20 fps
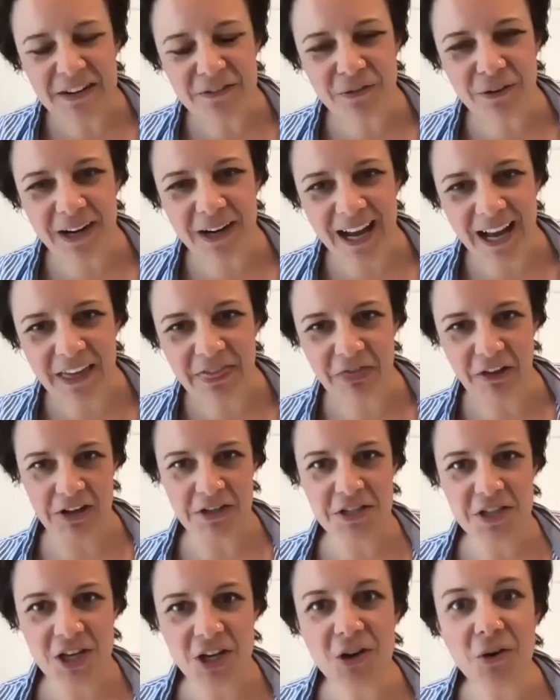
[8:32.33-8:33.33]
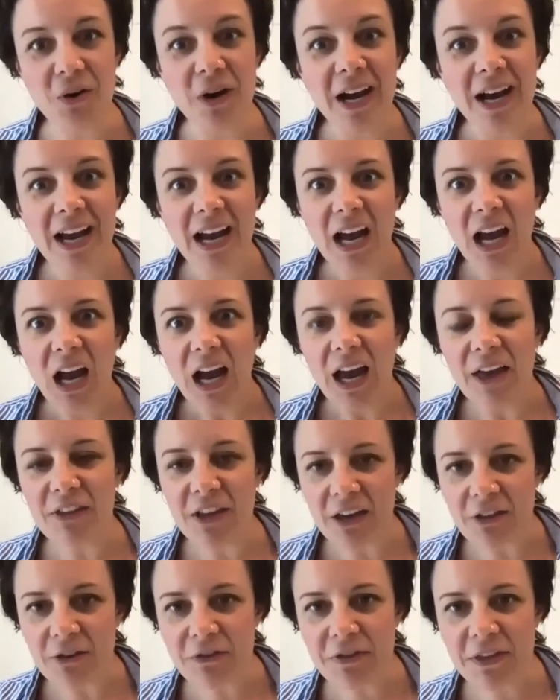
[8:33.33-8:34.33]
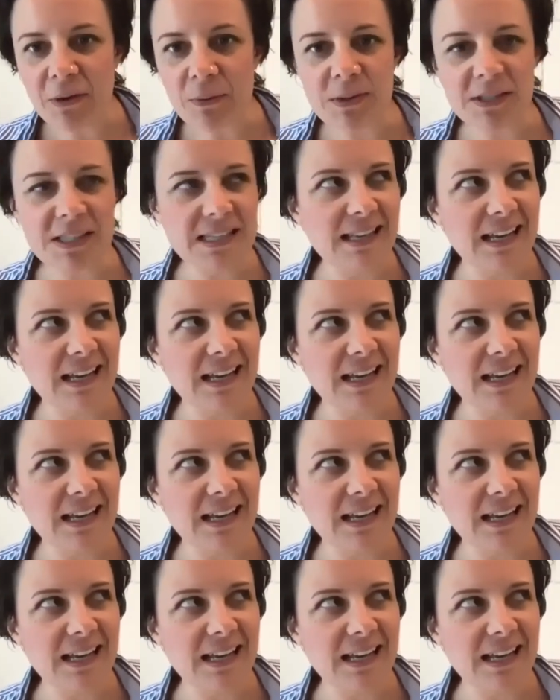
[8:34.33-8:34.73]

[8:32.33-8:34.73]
of what I thought too. And the other thing was